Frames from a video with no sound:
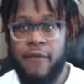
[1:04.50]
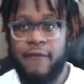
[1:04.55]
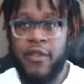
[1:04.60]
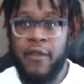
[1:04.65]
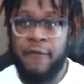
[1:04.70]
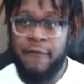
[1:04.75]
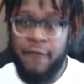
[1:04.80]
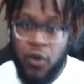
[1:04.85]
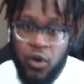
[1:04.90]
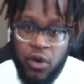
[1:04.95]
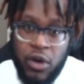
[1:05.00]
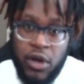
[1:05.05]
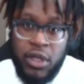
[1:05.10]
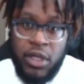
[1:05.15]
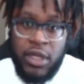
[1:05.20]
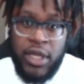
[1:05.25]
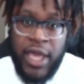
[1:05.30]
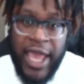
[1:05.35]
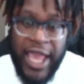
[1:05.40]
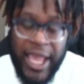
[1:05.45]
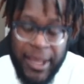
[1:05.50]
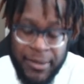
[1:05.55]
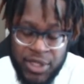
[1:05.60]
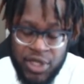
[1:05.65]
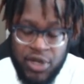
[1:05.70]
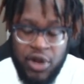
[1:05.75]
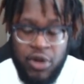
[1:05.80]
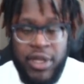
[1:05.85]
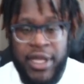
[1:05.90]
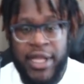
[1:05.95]
the four games,
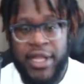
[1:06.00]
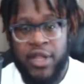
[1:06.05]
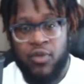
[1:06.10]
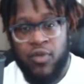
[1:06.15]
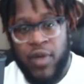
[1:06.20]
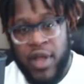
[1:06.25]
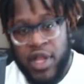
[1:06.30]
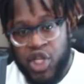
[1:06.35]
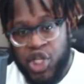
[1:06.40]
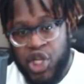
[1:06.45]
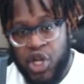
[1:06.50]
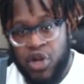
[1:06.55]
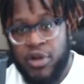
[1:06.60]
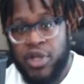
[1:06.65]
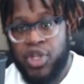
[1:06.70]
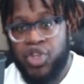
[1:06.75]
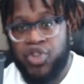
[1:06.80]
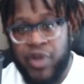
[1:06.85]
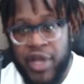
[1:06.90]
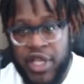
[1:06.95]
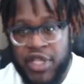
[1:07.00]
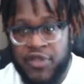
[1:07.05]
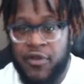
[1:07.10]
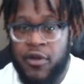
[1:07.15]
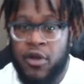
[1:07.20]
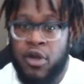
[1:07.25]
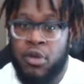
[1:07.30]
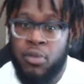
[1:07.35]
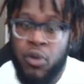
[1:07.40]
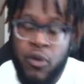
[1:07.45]
you know, to get the red shirt and
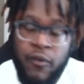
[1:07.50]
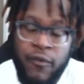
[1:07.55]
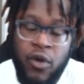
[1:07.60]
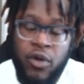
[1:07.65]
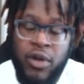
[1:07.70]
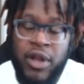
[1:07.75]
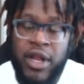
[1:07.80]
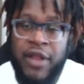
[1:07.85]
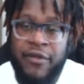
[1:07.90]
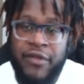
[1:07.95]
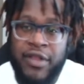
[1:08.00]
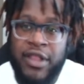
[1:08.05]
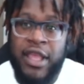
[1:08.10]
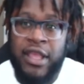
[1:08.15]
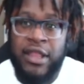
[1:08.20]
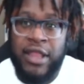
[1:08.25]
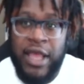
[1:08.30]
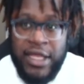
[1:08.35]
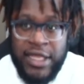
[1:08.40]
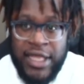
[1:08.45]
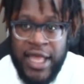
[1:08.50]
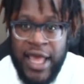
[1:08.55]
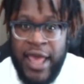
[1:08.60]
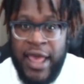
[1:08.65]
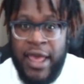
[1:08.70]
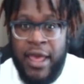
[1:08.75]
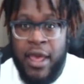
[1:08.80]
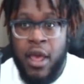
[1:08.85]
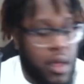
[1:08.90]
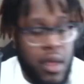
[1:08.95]
transfer and move on and everything like
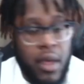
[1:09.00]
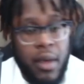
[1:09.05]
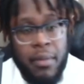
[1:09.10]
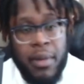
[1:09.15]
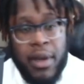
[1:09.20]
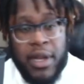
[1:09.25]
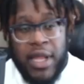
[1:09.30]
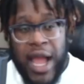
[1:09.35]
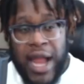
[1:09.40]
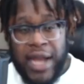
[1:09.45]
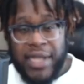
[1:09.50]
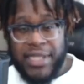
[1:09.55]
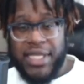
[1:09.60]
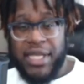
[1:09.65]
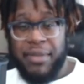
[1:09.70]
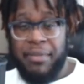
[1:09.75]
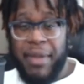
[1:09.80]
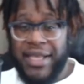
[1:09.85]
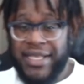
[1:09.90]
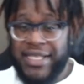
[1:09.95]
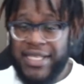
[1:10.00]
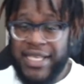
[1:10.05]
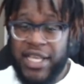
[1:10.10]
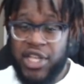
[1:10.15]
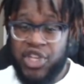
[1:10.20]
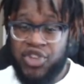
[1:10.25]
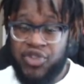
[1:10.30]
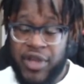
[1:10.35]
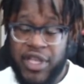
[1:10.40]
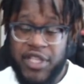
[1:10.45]
that but he honestly may
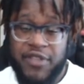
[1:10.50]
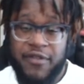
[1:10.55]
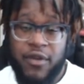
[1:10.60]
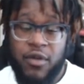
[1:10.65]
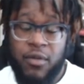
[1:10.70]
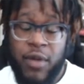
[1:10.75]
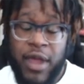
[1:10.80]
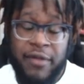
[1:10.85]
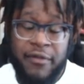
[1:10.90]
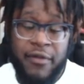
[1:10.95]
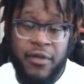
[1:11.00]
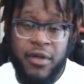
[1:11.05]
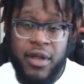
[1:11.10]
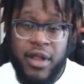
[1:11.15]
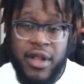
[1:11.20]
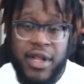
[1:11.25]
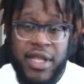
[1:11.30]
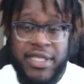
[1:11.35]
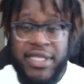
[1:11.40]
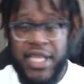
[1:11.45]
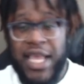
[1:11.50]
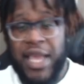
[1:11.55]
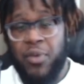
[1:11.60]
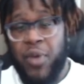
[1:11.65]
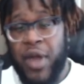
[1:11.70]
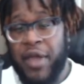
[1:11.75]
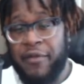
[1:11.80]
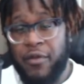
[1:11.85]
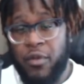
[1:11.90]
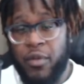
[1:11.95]
seek a transfer waiver, the same
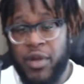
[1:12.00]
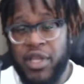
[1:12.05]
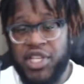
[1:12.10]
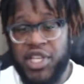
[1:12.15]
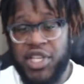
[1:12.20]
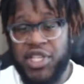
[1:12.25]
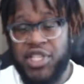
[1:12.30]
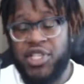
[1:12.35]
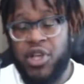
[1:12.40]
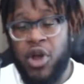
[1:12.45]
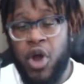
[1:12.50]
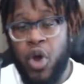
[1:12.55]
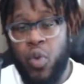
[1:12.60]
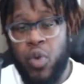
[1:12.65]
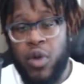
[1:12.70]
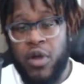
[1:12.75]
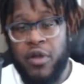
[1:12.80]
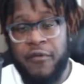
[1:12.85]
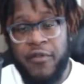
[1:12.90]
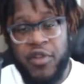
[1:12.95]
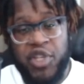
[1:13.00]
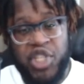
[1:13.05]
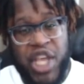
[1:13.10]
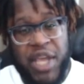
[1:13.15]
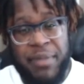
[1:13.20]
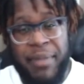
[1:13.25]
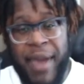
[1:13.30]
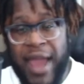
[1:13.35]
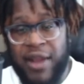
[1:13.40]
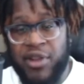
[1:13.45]
waiver we just saw work for
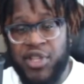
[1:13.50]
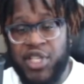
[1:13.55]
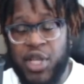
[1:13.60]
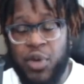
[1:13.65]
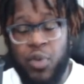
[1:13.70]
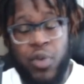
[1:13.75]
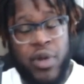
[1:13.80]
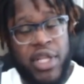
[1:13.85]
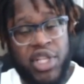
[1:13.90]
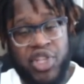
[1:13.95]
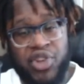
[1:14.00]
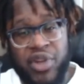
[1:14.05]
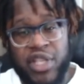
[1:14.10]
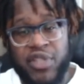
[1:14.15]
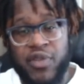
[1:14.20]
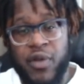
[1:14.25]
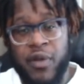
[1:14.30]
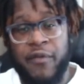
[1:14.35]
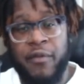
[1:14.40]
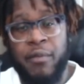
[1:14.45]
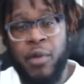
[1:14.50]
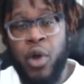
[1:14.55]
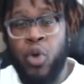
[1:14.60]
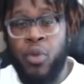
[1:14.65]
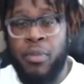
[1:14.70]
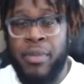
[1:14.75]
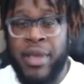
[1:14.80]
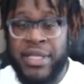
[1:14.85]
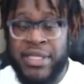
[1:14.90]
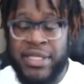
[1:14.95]
Shea Patterson when he transferred from
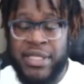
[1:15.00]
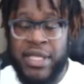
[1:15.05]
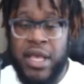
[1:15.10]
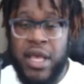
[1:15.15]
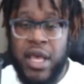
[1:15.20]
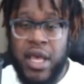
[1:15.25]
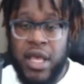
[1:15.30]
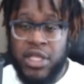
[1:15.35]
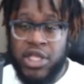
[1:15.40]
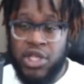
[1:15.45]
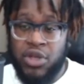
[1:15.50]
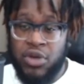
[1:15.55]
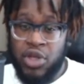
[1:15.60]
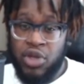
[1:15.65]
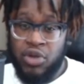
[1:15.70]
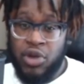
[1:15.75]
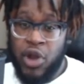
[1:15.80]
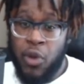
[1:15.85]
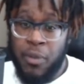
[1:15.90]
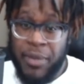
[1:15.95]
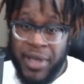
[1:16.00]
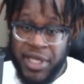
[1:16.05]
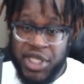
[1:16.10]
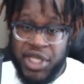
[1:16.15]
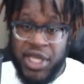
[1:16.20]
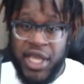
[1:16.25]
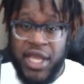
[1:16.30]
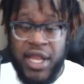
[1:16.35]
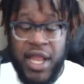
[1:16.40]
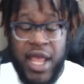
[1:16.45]
Ole Miss to you know
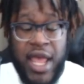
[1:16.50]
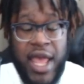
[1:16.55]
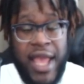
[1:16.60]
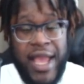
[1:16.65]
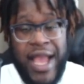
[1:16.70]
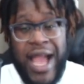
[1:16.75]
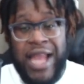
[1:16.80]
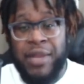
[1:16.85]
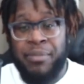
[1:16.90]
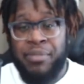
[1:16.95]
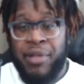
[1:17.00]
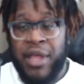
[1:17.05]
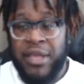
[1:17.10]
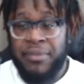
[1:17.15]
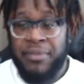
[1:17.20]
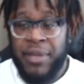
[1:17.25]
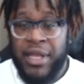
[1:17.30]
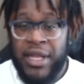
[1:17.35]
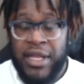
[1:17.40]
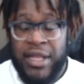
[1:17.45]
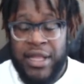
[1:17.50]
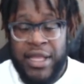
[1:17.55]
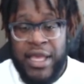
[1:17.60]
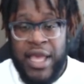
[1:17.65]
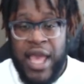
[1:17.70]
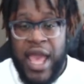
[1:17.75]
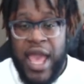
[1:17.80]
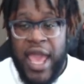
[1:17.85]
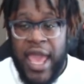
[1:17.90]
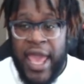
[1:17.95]
Michigan. Got to play
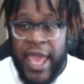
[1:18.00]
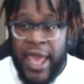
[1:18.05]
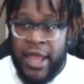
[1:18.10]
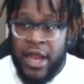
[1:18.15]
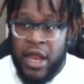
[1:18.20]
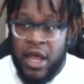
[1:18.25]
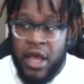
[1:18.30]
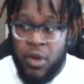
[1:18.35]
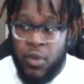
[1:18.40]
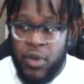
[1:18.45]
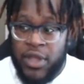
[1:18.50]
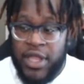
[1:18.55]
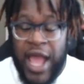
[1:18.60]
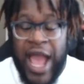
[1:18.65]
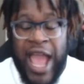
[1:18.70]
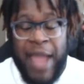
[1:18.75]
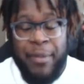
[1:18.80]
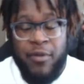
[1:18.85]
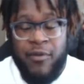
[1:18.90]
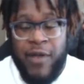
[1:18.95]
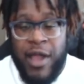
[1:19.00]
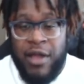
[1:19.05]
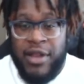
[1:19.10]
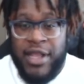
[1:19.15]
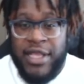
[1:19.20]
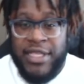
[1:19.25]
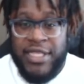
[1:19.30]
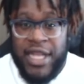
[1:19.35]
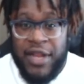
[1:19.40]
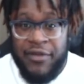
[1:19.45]
immediately, and uh, with the hype around
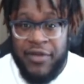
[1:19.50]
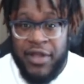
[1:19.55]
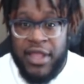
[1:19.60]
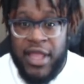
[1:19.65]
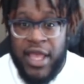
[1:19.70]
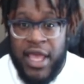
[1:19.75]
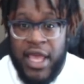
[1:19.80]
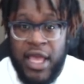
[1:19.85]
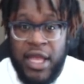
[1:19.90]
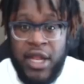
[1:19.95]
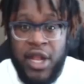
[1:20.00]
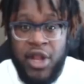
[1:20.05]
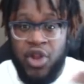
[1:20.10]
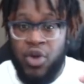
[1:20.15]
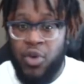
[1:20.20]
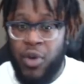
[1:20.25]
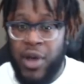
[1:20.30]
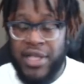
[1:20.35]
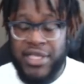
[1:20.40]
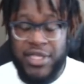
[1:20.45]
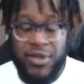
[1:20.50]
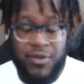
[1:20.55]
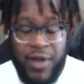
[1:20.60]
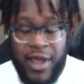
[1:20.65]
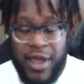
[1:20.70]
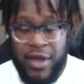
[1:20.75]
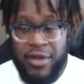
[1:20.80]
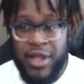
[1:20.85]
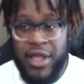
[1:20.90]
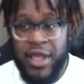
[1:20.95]
this and everything, and the nuance
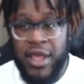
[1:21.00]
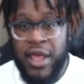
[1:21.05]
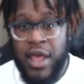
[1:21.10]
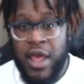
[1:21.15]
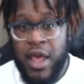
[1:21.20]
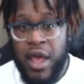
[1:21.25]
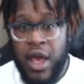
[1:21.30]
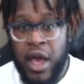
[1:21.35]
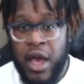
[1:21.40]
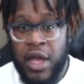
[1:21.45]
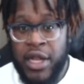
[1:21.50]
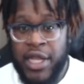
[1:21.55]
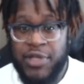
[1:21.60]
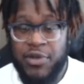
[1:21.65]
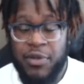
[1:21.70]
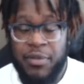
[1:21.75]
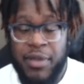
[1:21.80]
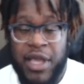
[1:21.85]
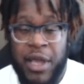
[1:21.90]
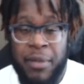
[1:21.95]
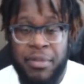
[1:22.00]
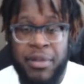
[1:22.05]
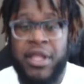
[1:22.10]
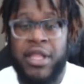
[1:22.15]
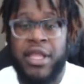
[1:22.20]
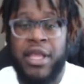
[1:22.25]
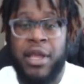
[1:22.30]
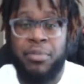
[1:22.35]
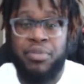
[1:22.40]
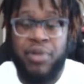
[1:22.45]
around it, uh, this would be
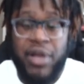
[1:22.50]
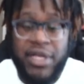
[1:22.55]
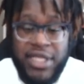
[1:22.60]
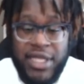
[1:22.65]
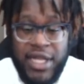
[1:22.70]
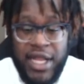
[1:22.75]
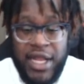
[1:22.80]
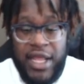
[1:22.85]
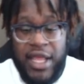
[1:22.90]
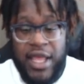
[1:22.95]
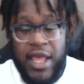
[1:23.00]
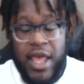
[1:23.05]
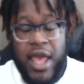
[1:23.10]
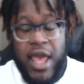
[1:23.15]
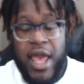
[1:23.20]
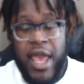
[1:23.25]
completely unprecedented.